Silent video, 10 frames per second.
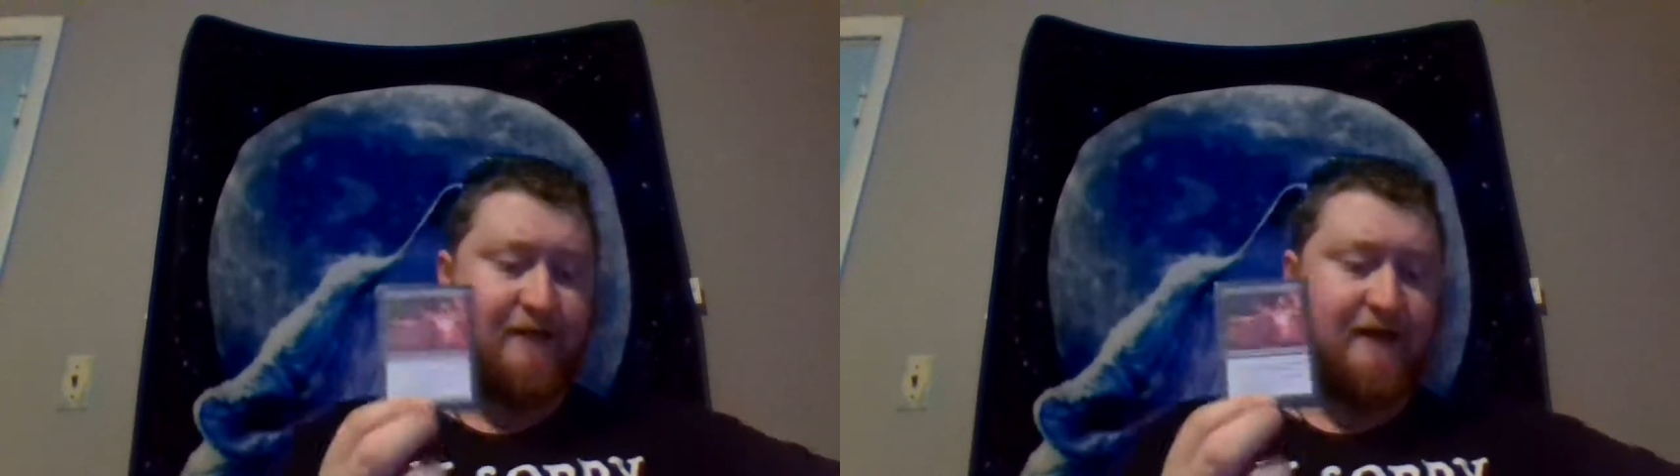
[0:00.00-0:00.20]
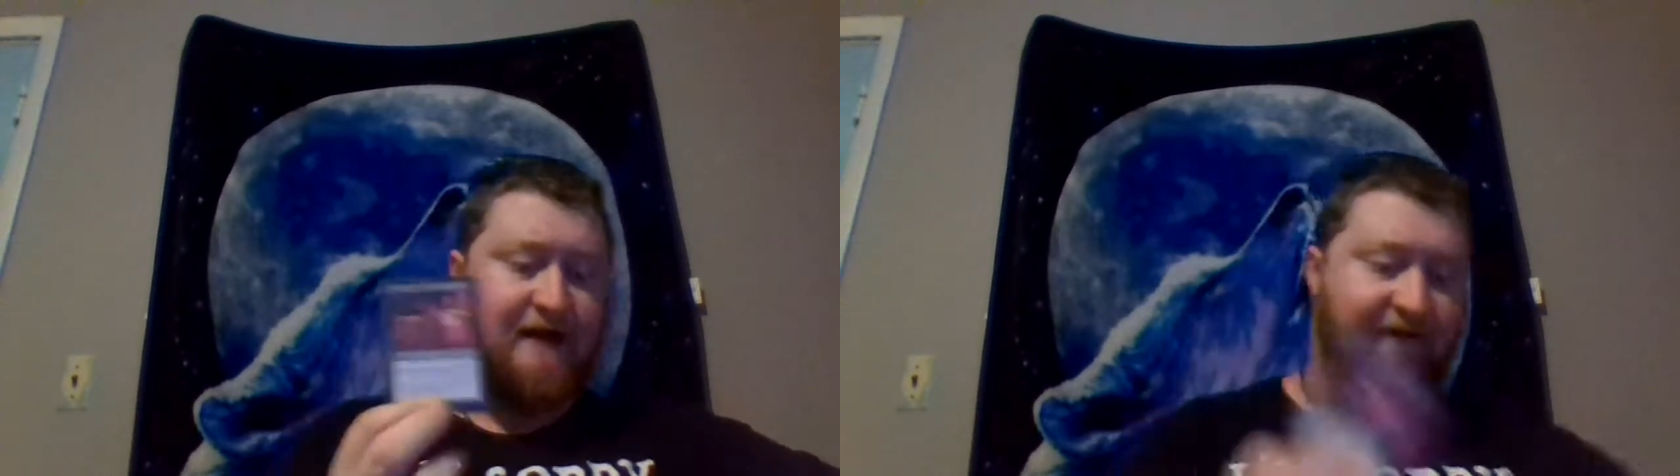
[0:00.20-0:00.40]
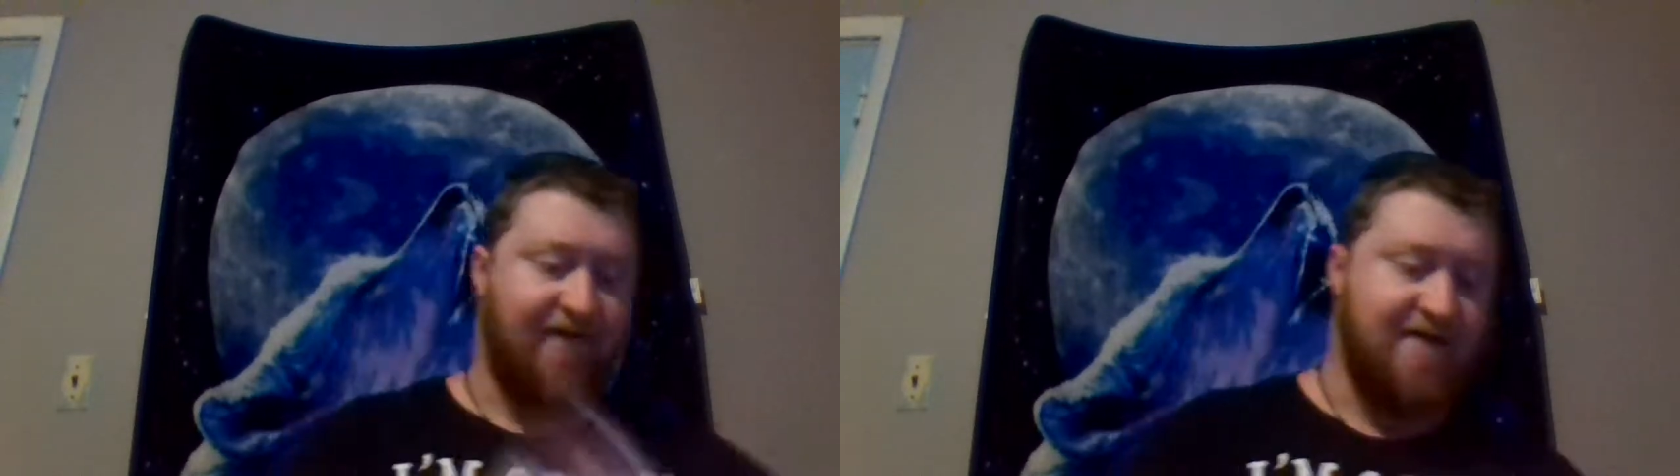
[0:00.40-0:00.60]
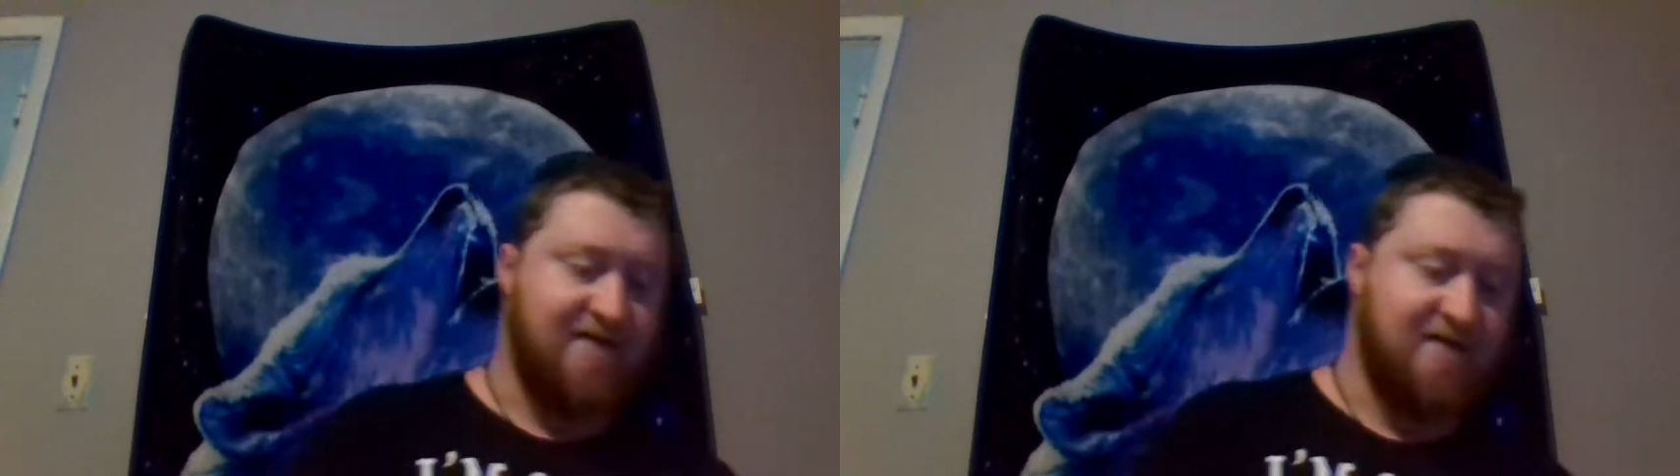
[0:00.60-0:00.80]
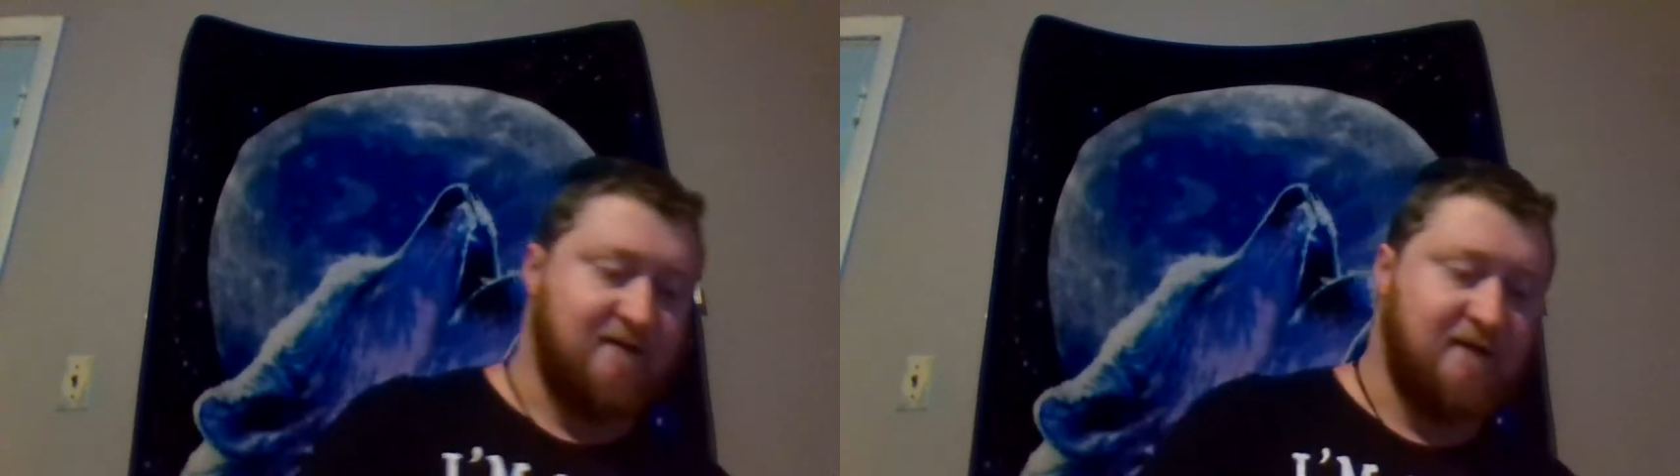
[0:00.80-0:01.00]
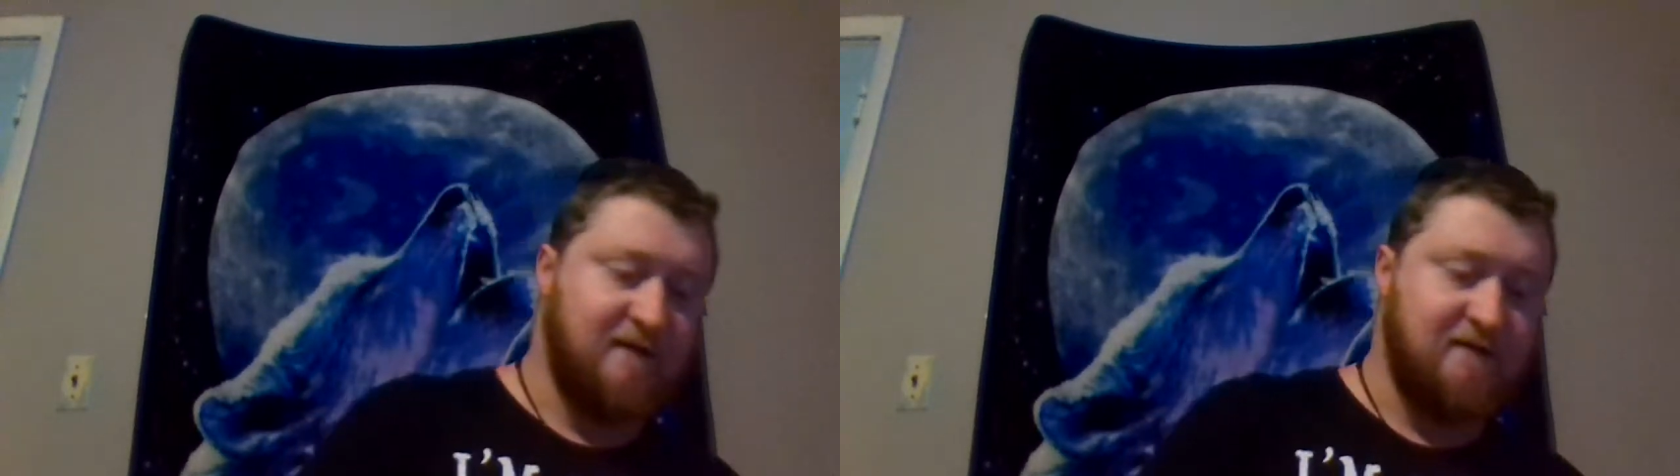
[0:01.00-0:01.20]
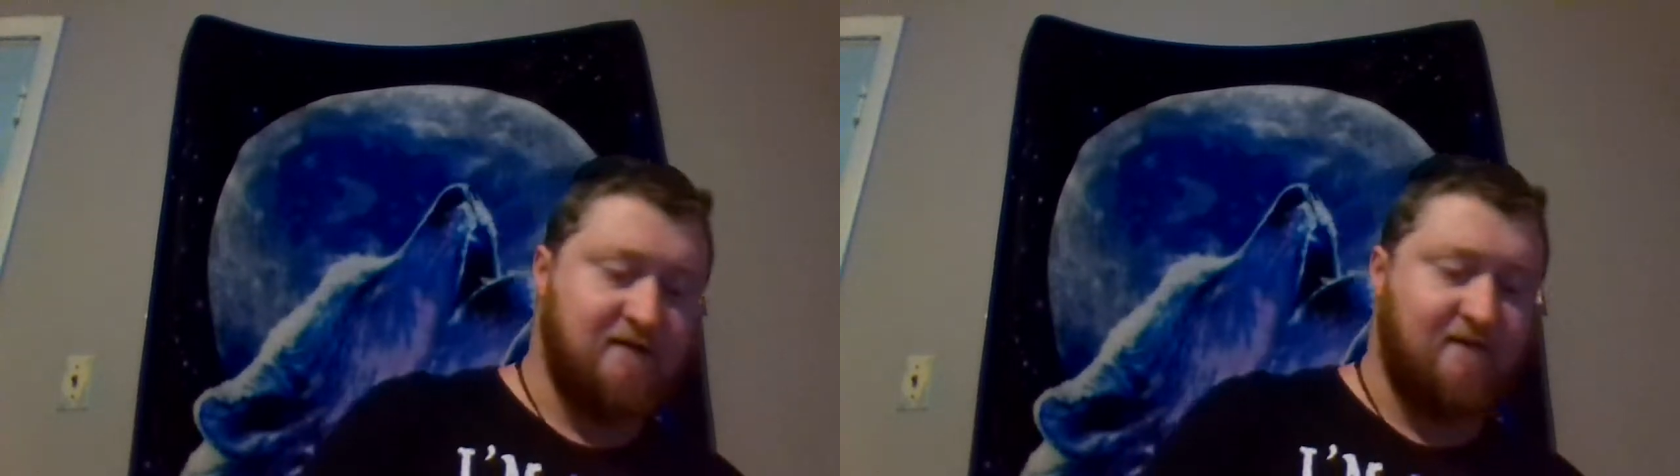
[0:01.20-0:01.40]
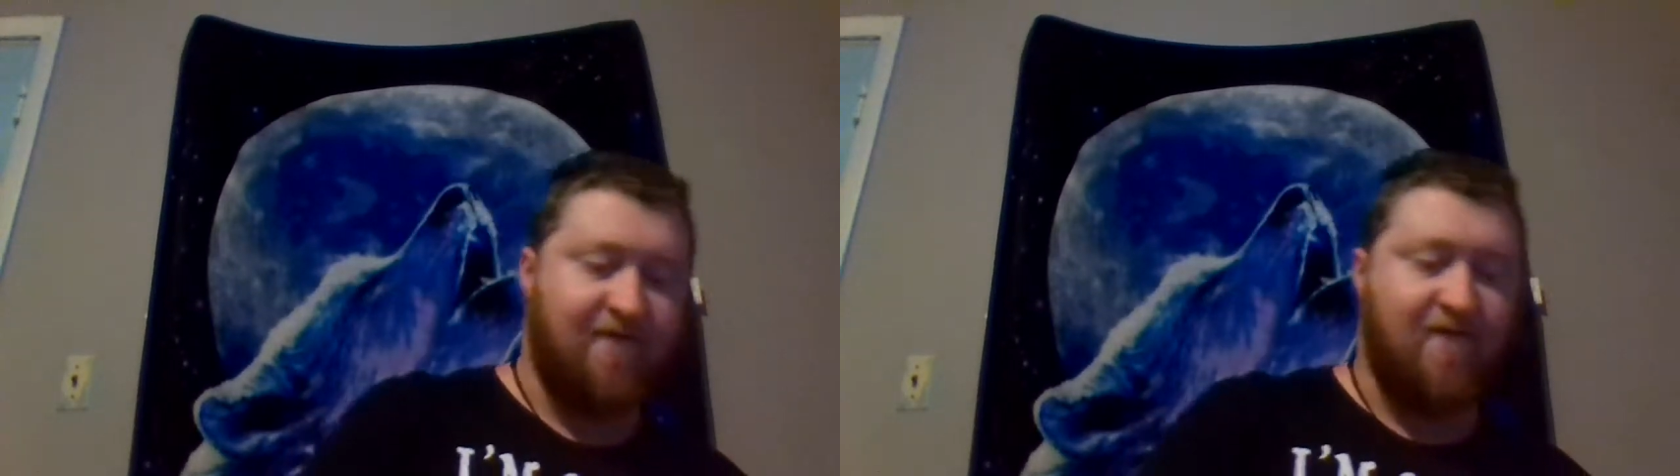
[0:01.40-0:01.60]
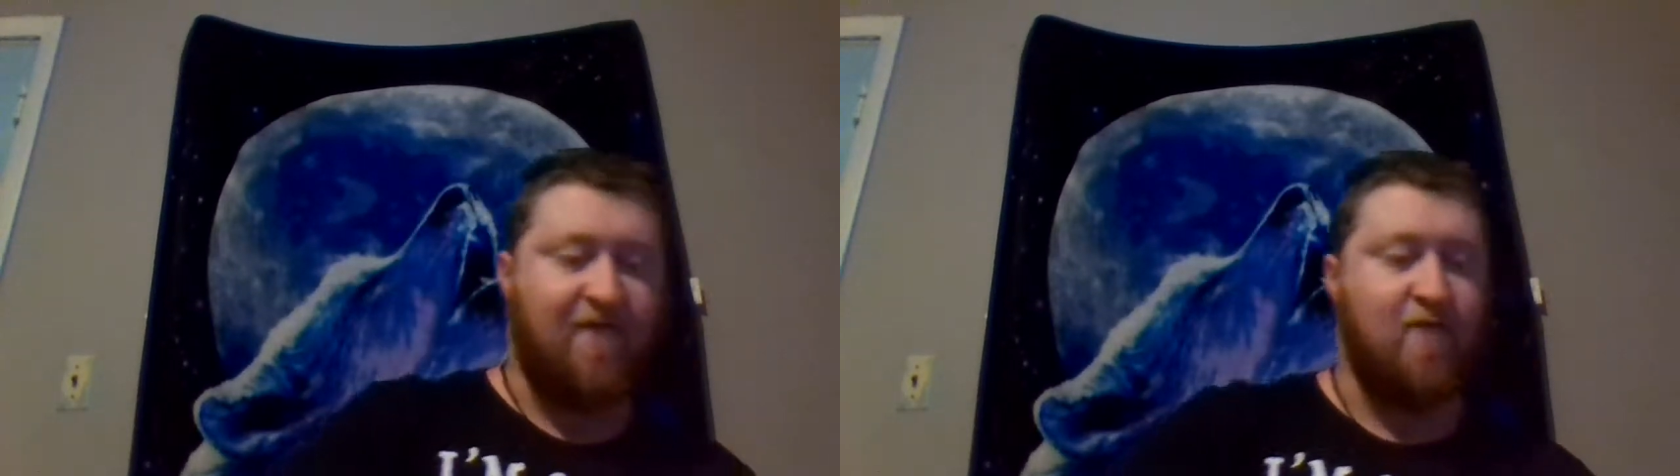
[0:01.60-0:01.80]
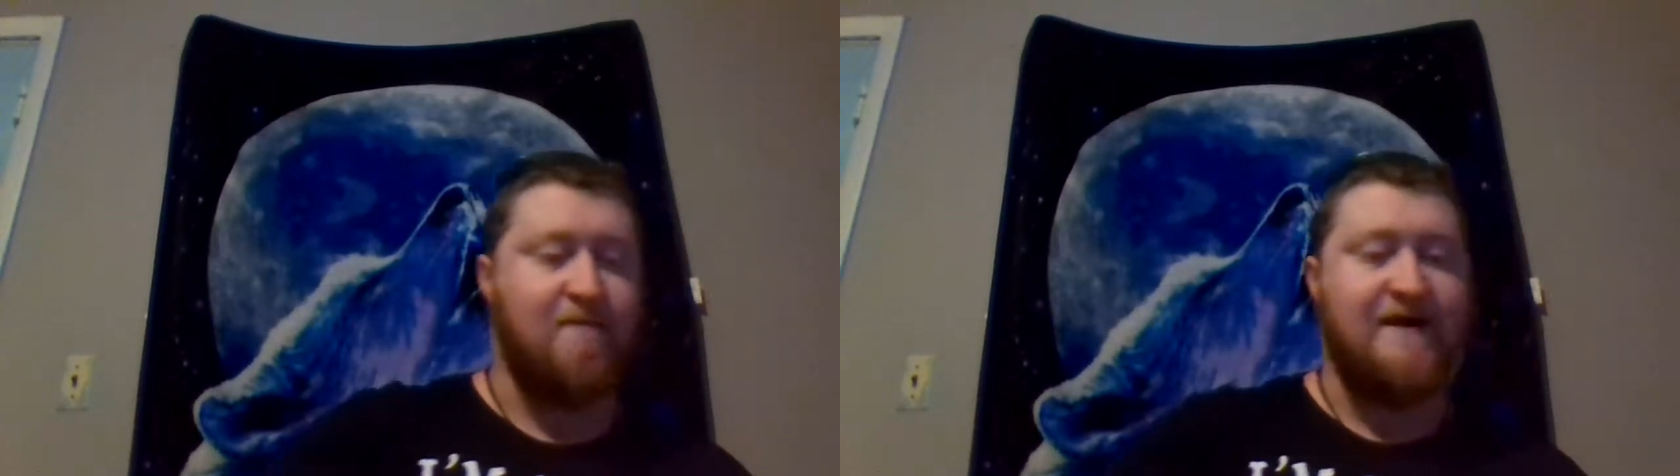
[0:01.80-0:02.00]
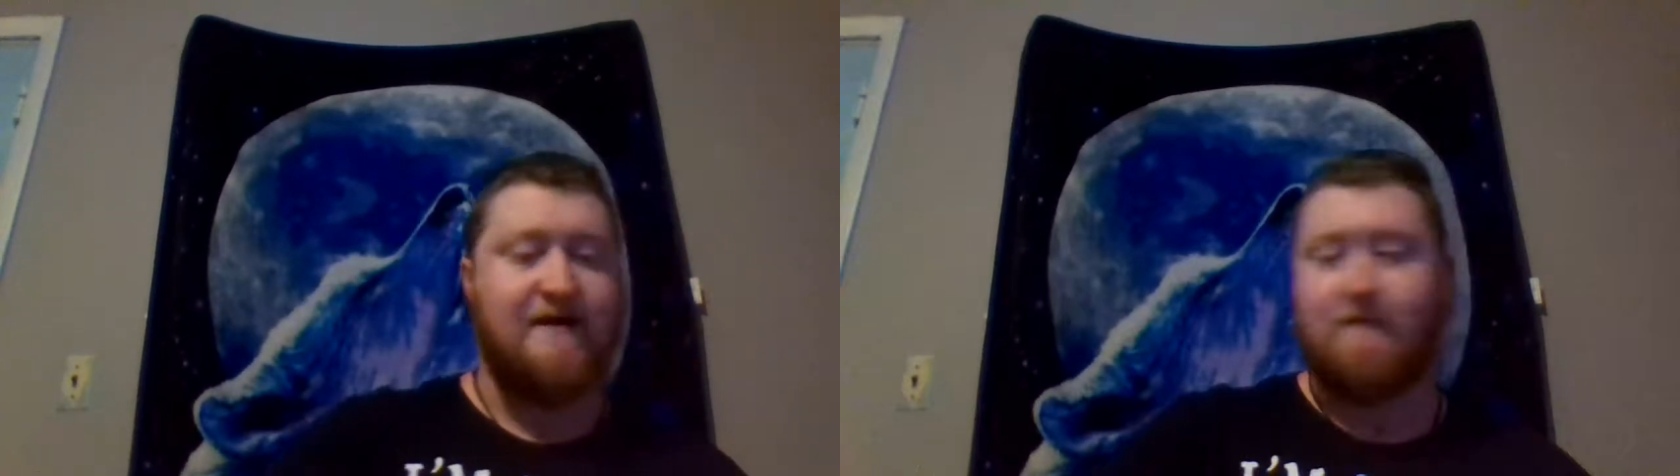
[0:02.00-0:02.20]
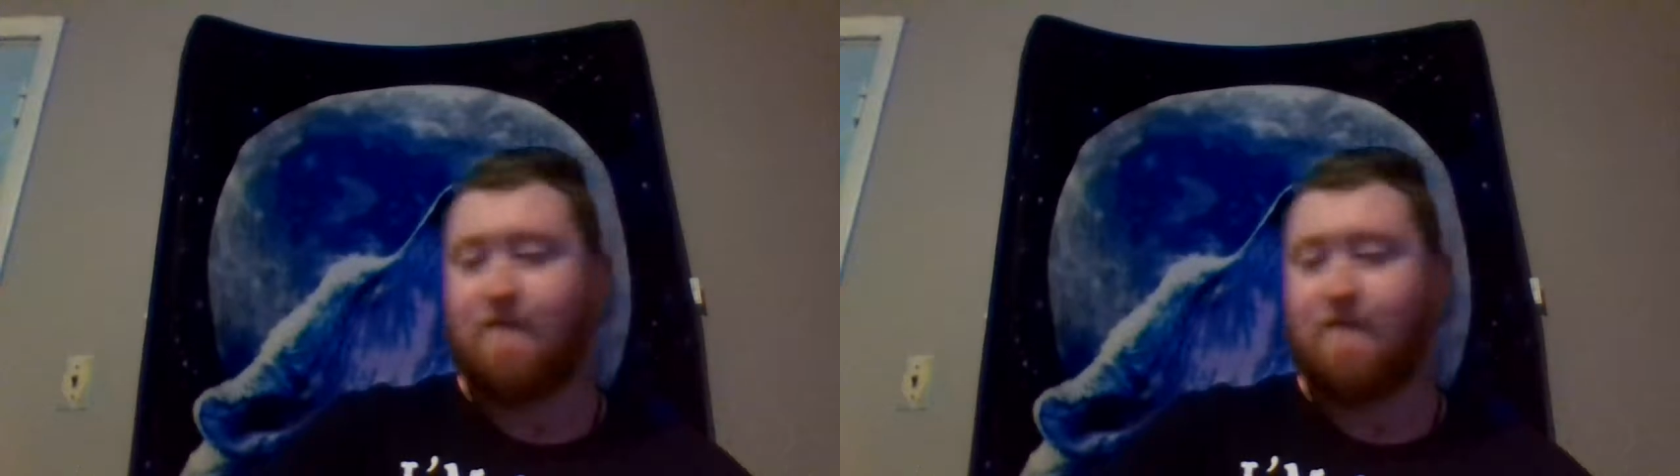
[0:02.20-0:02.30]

life for 4 mana.